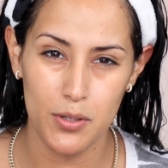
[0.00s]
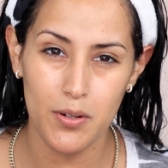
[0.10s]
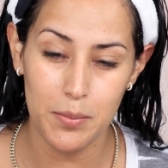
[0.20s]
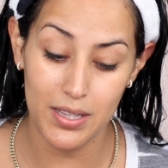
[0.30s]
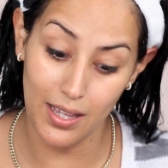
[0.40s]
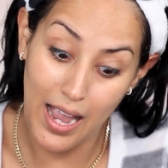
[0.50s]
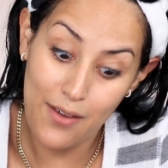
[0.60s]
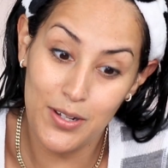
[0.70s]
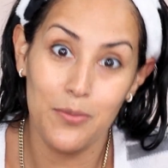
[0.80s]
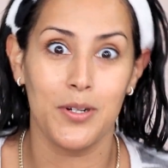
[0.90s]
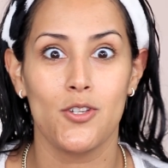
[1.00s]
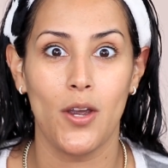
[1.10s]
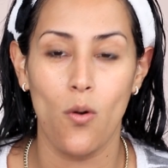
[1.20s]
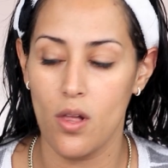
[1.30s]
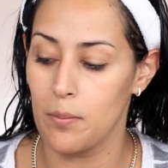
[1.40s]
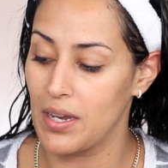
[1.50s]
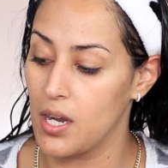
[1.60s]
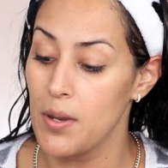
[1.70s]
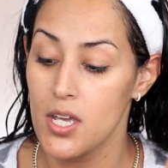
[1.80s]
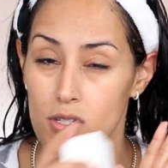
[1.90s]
You know what I mean? Like I really wanna try all the makeup.